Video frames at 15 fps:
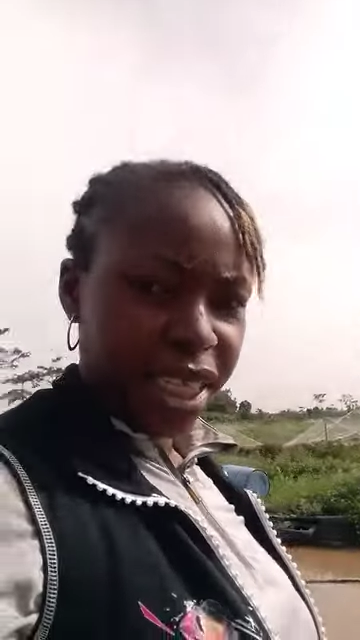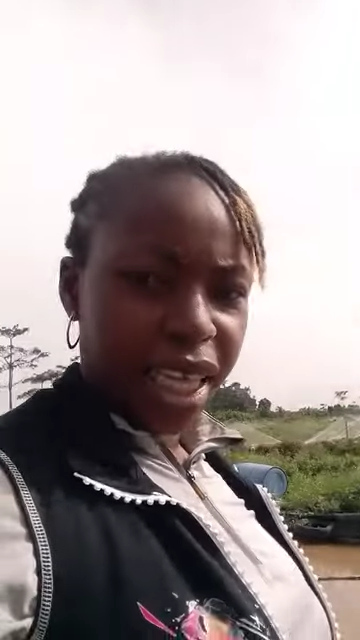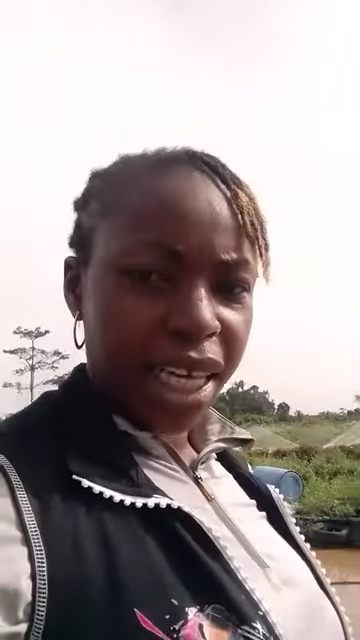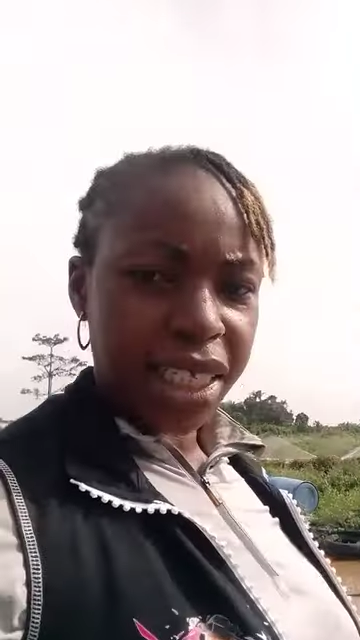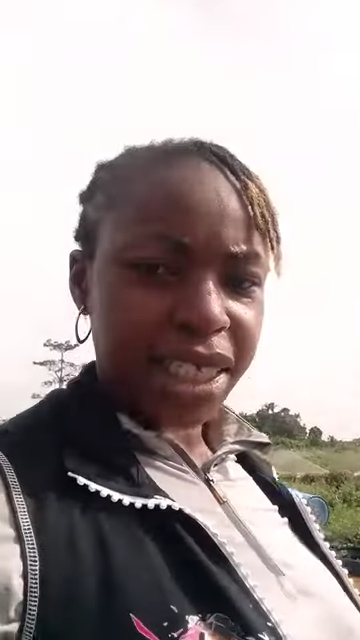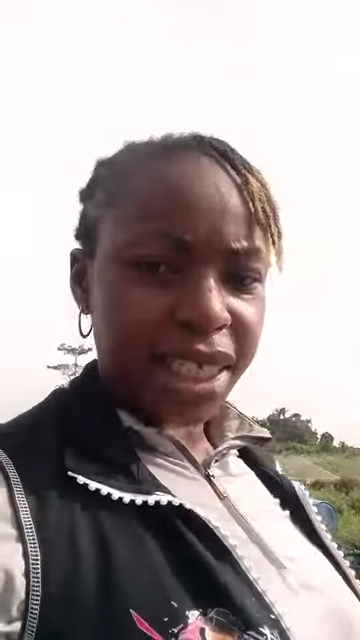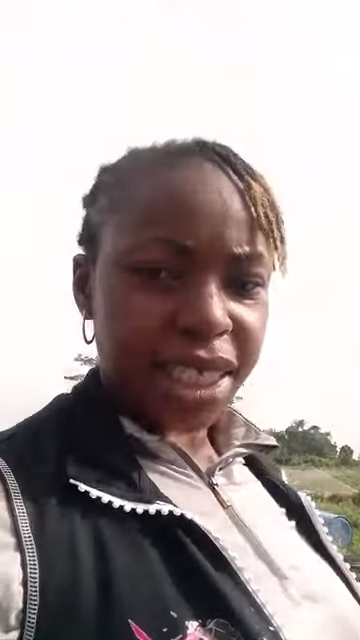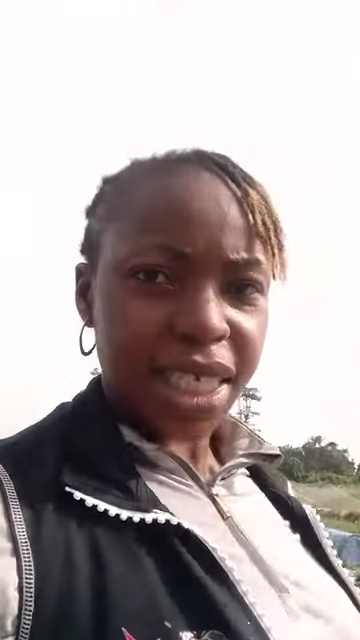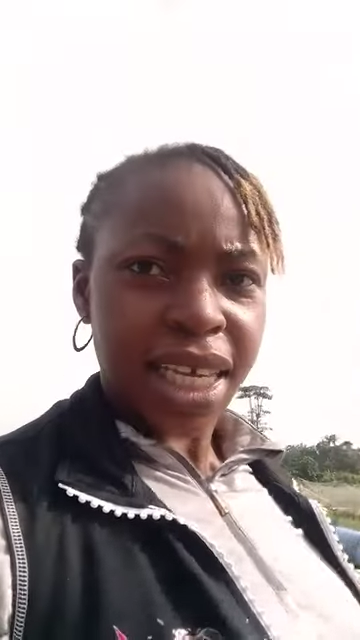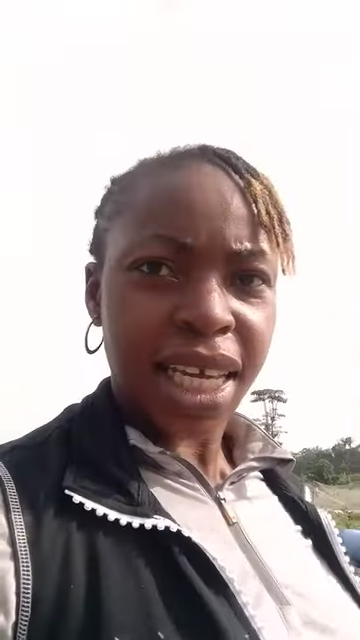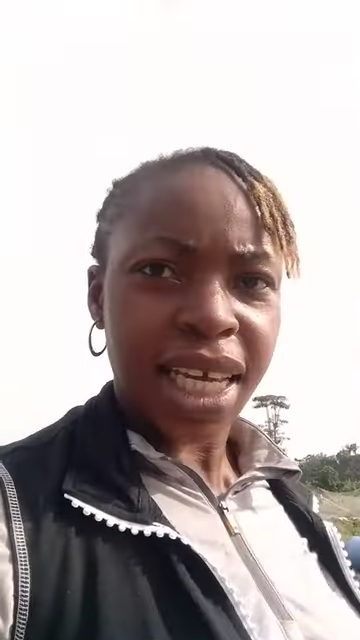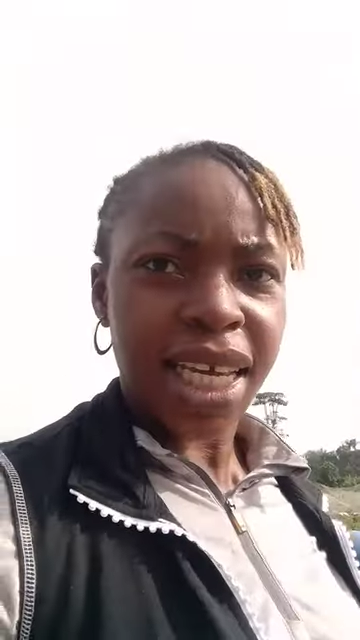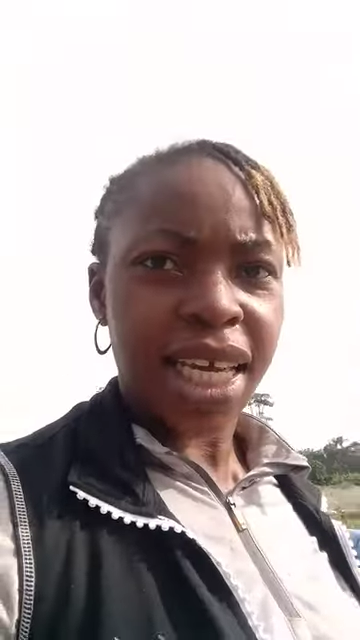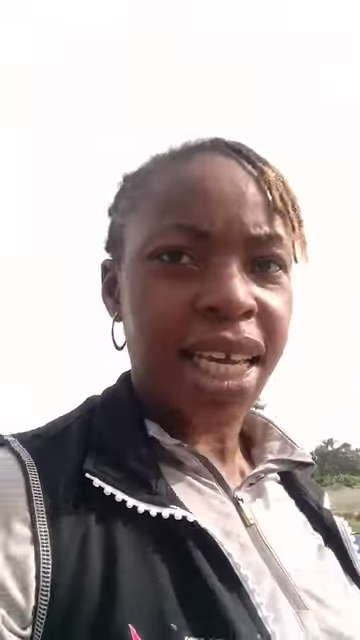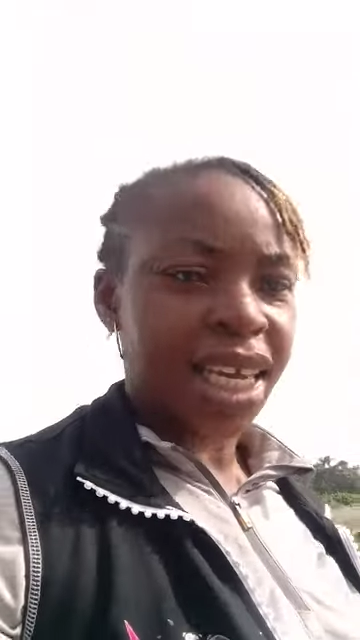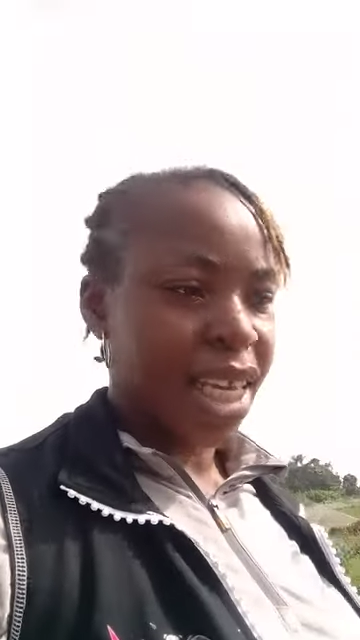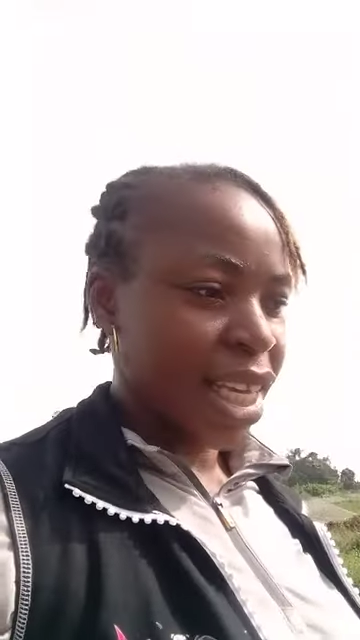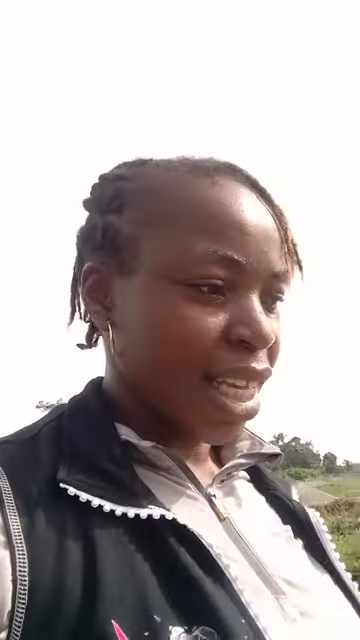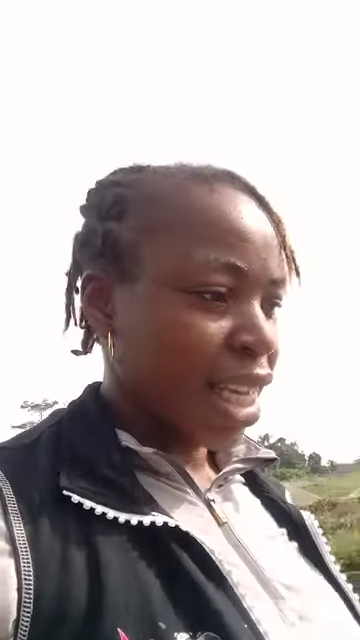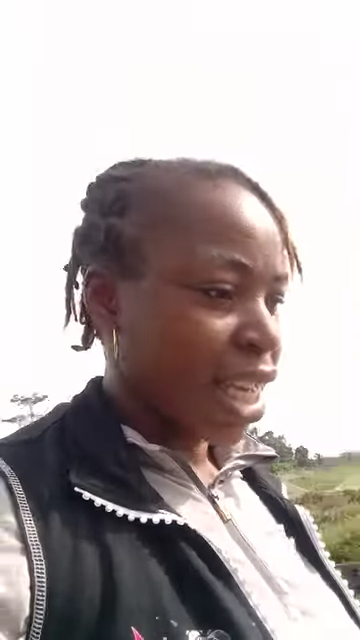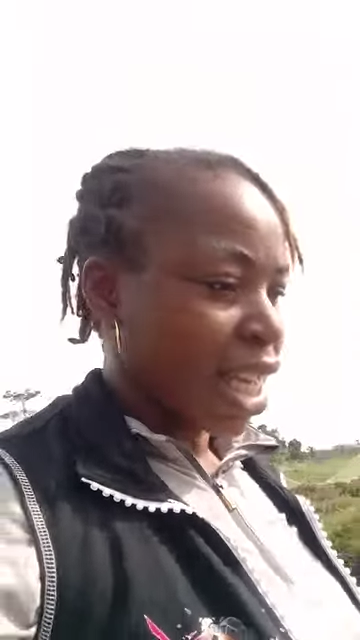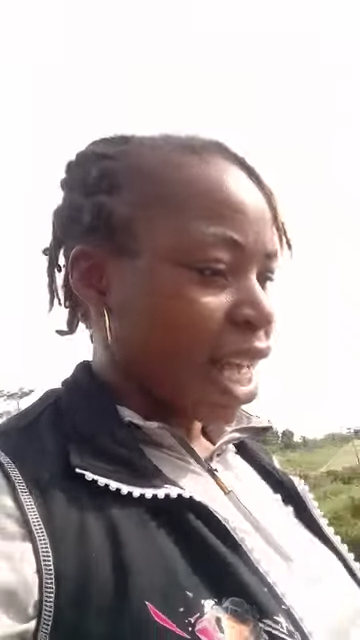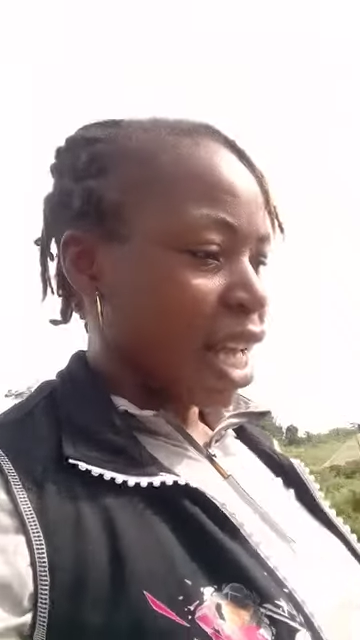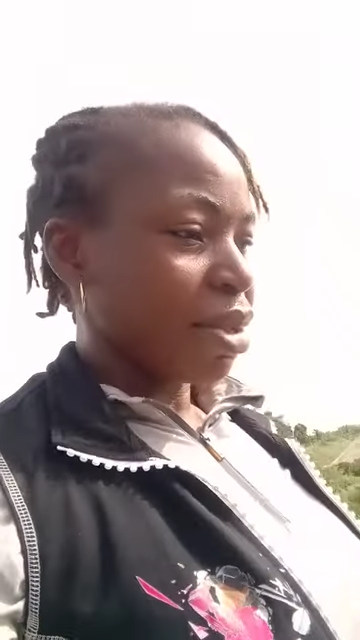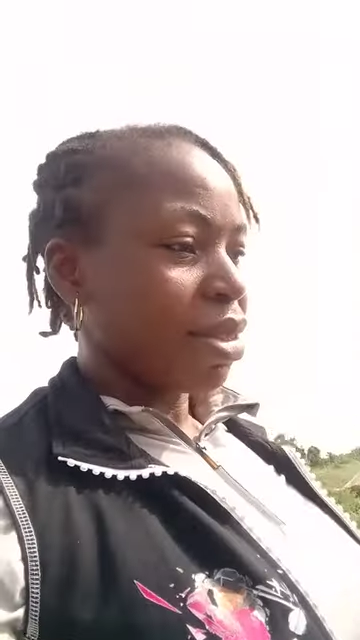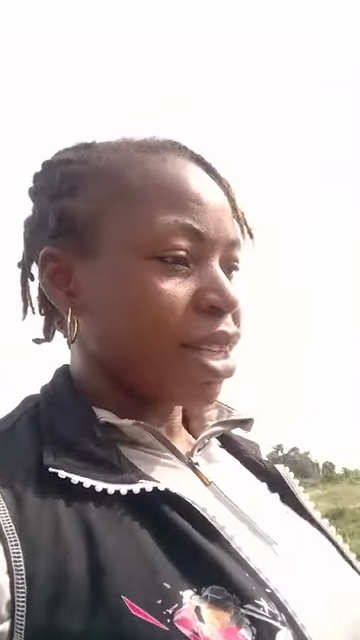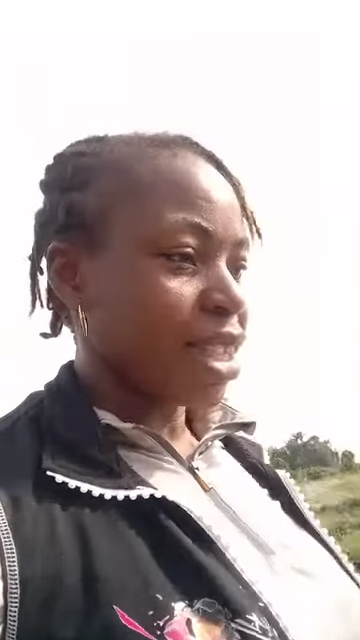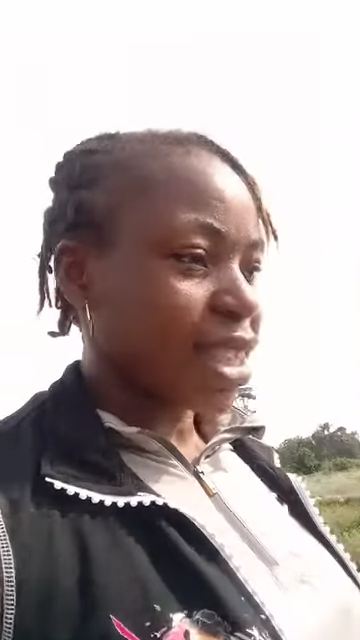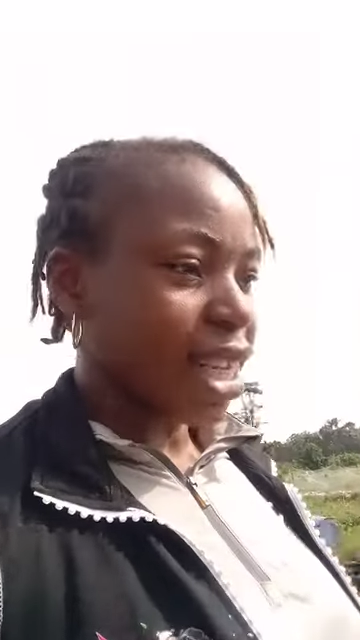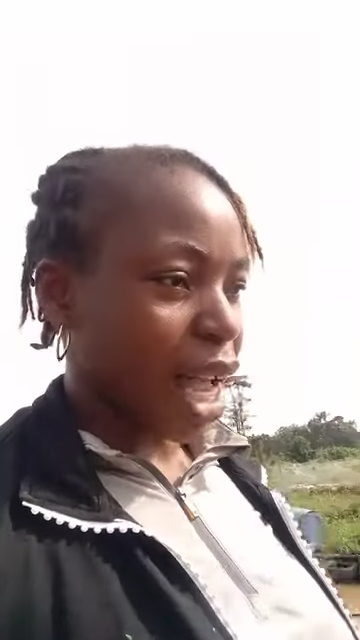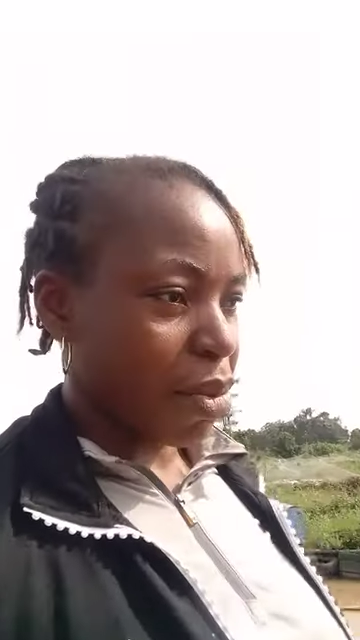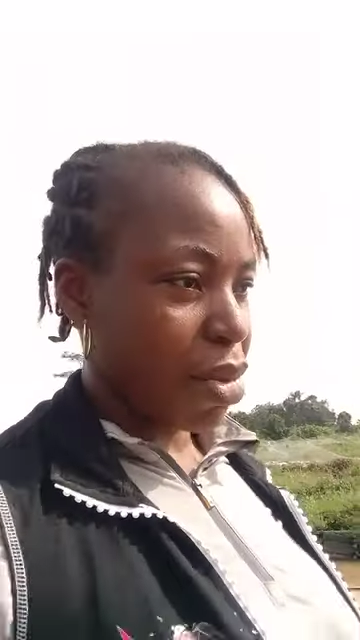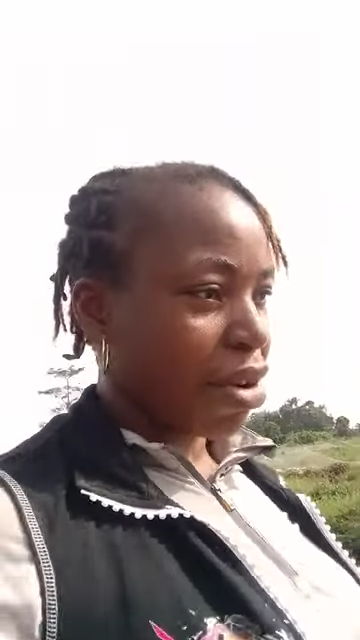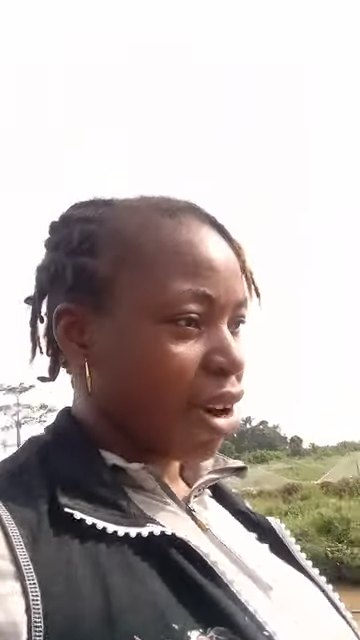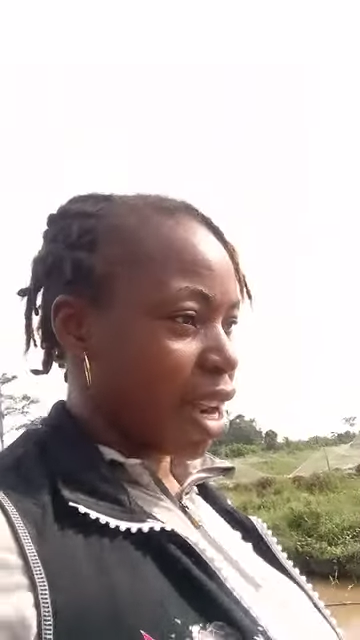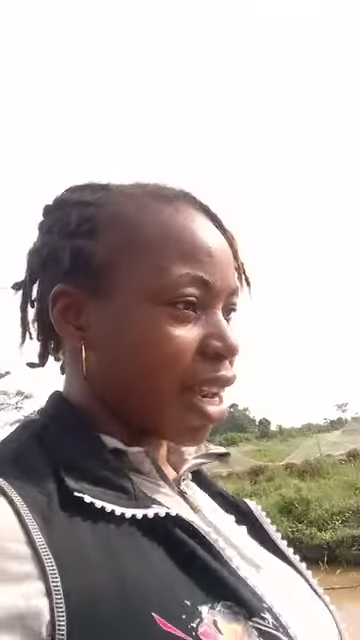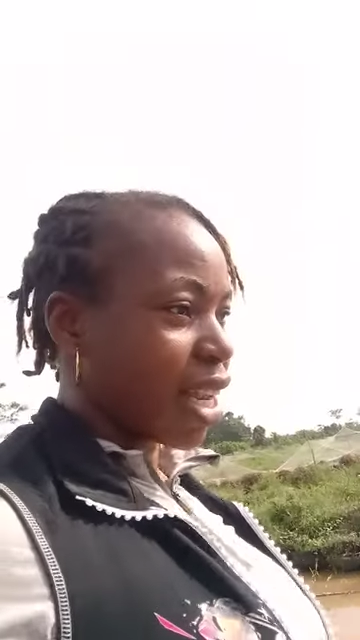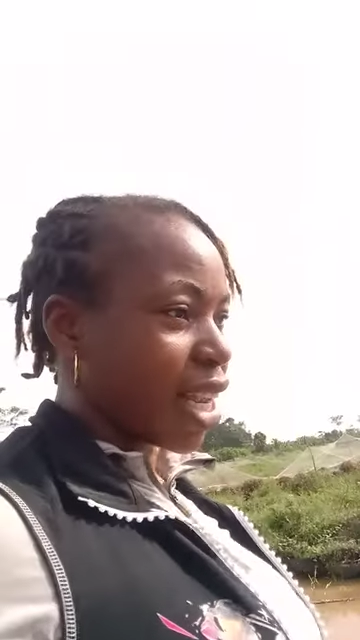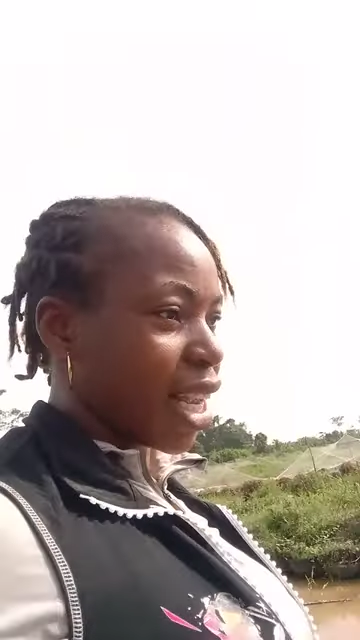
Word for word: that this camera